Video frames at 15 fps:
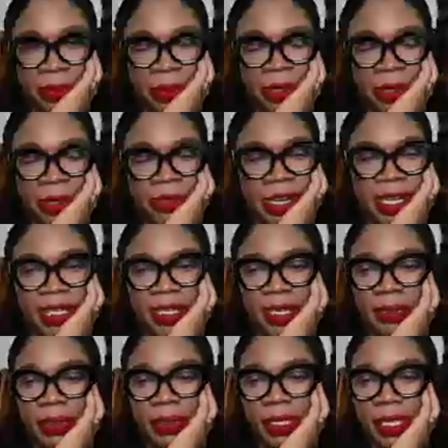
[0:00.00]
If you can see
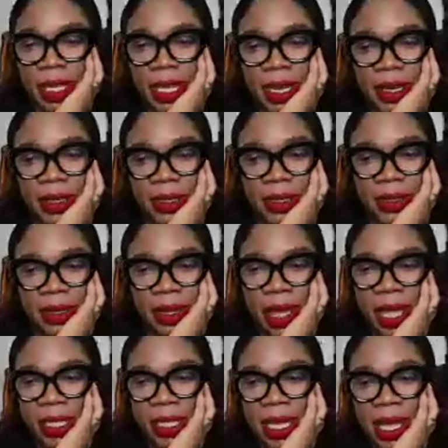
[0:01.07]
me, say hello
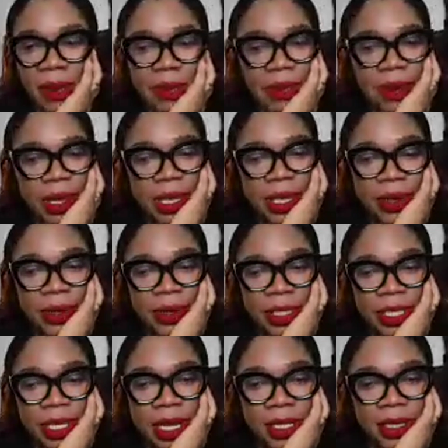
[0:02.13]
and type where you're
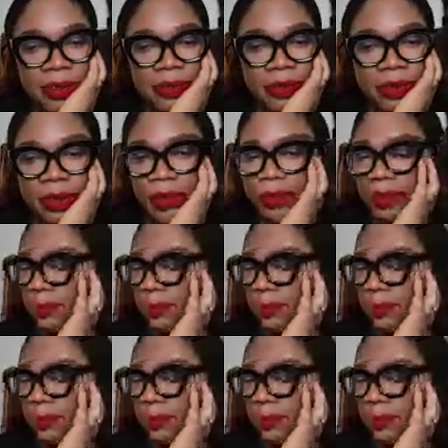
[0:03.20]
chatting from.